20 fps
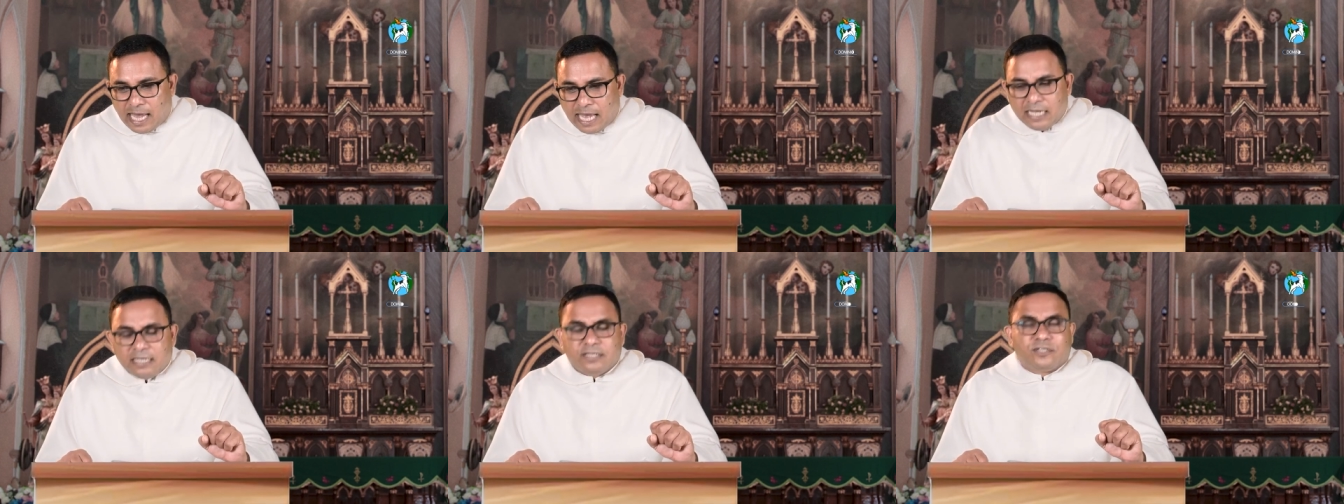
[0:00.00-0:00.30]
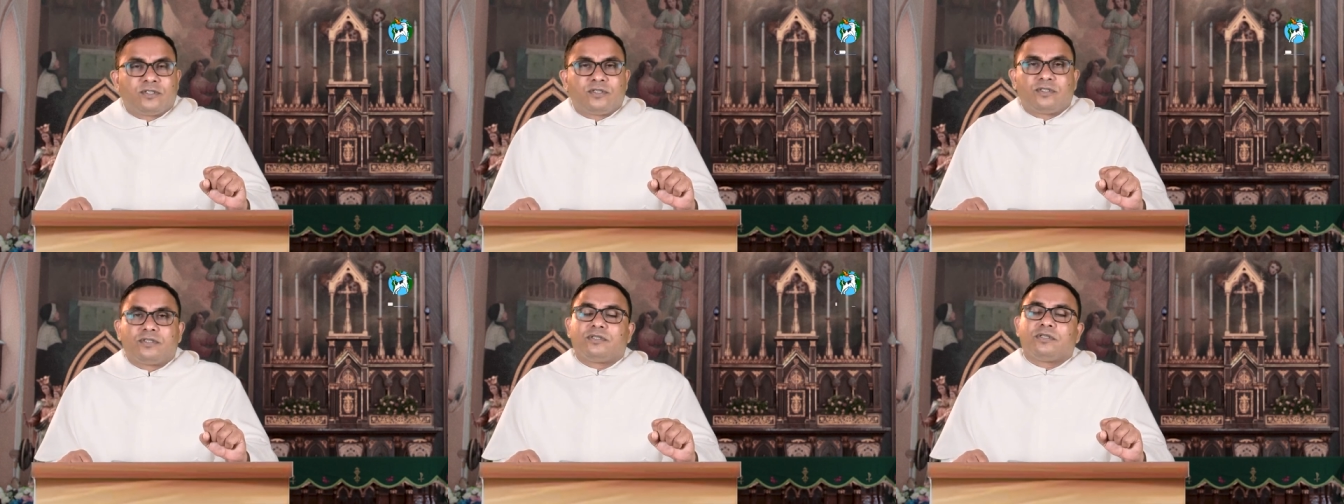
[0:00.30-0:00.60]

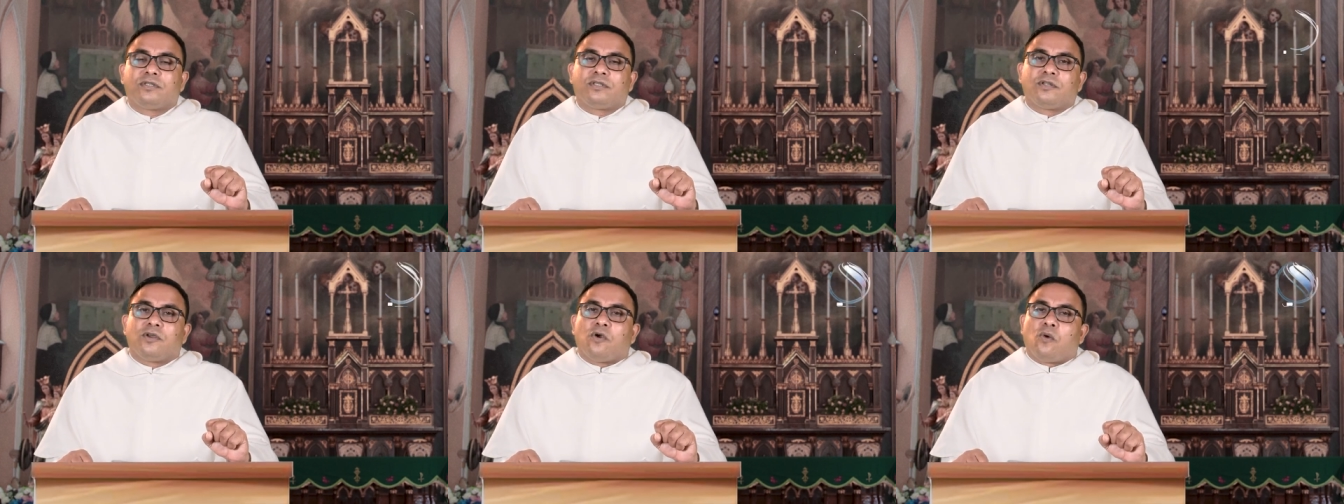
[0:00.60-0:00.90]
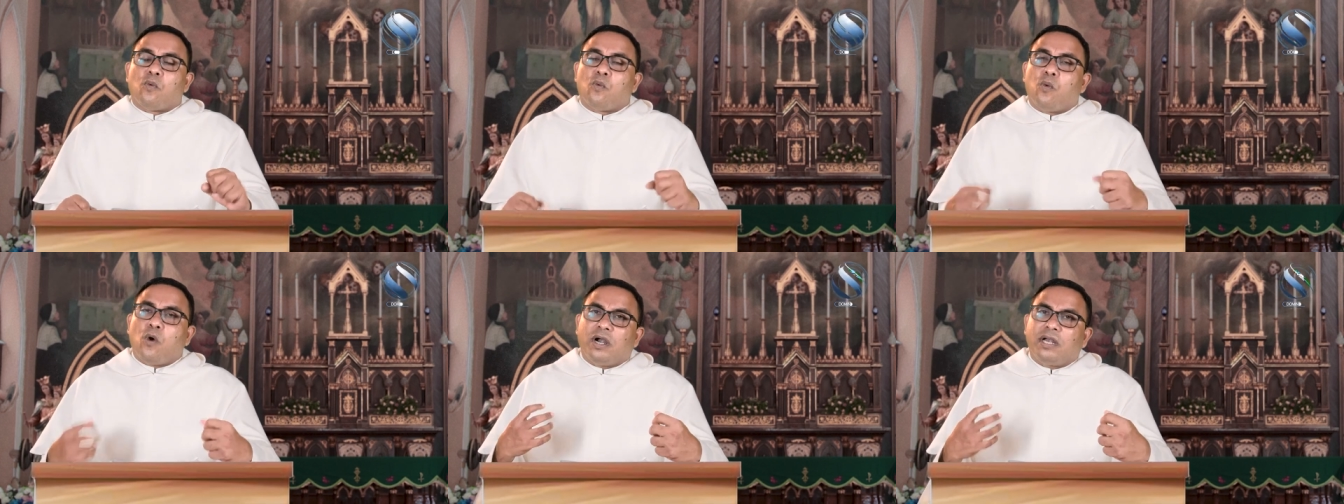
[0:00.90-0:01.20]
And
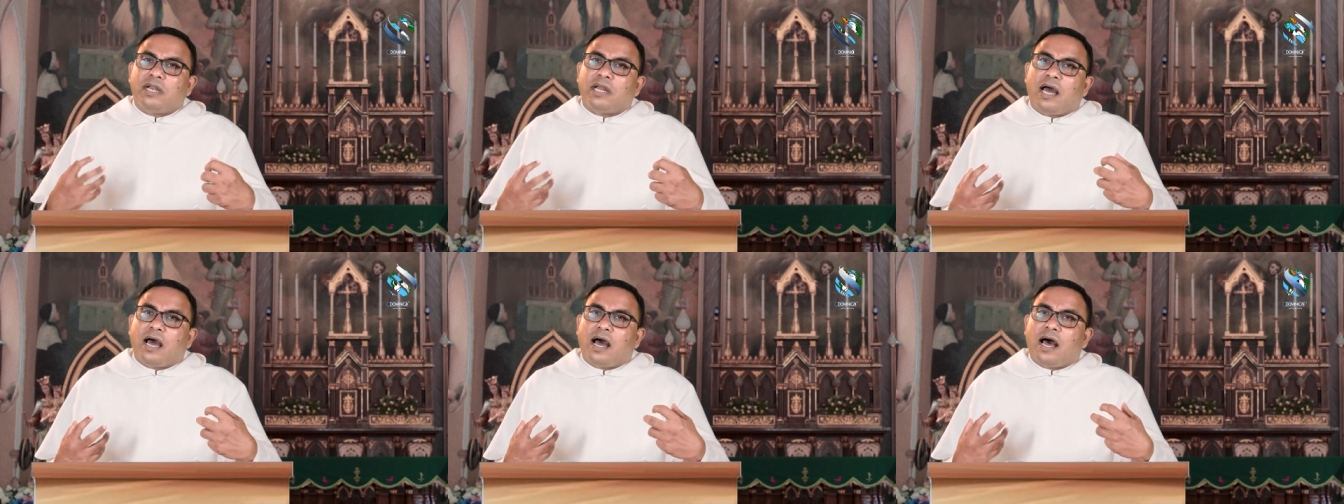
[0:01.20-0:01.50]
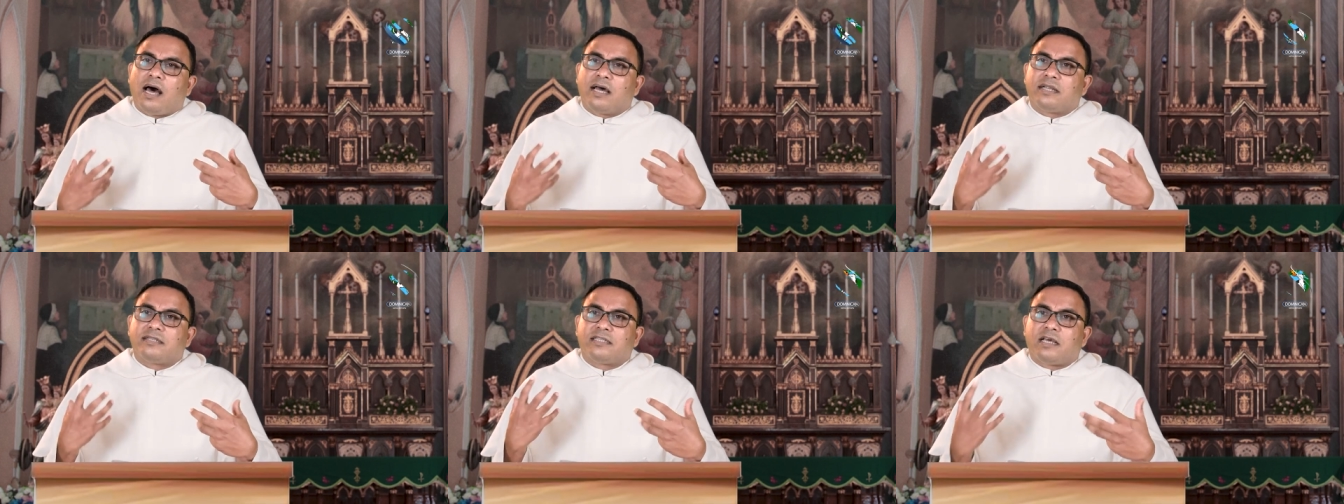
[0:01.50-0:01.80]
what
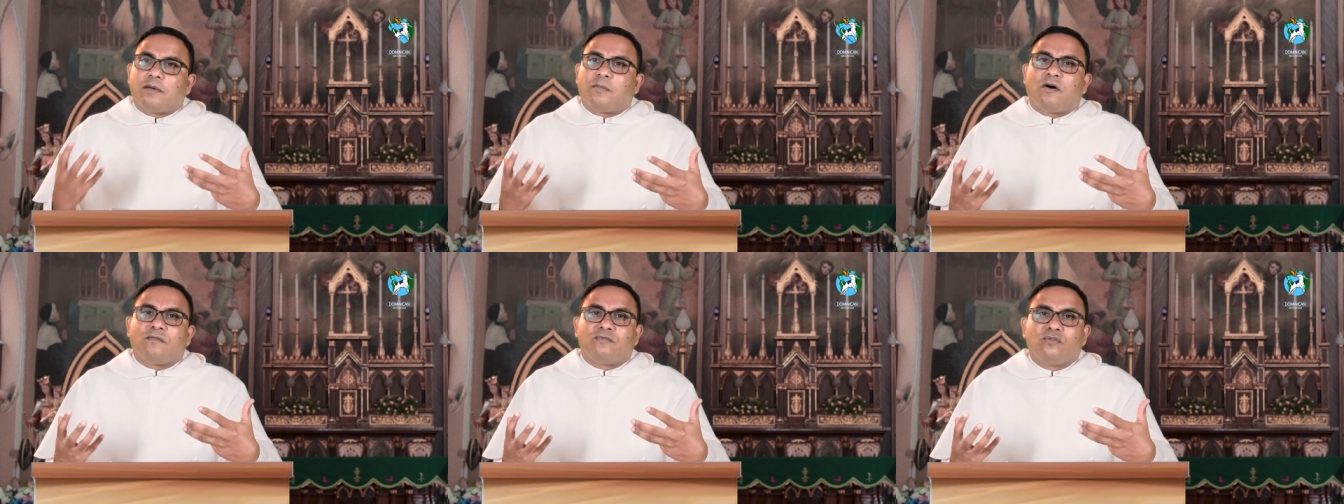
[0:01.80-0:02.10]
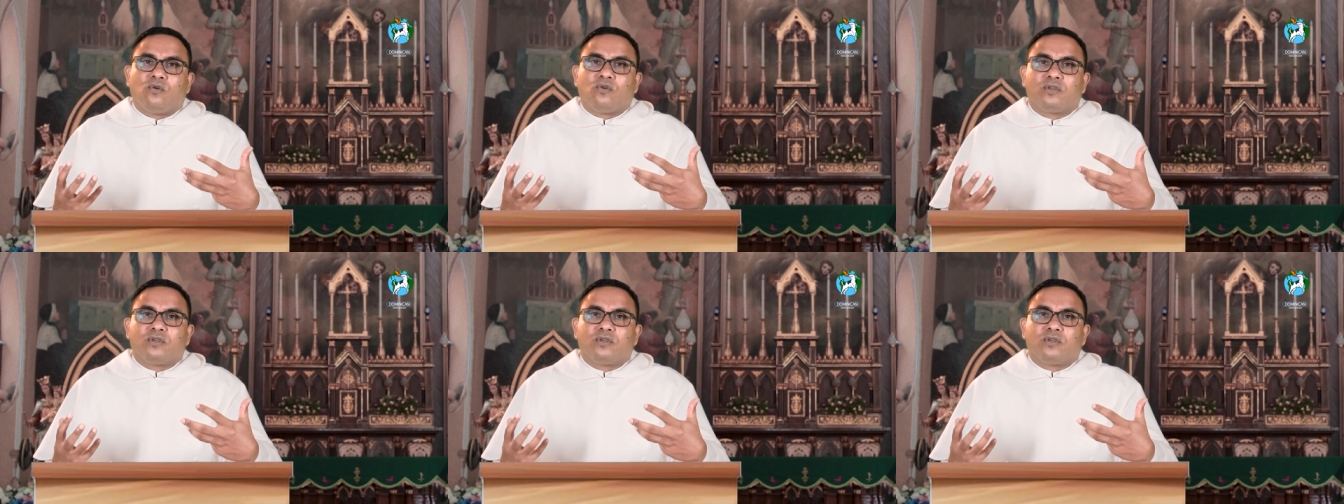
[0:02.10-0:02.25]
are some of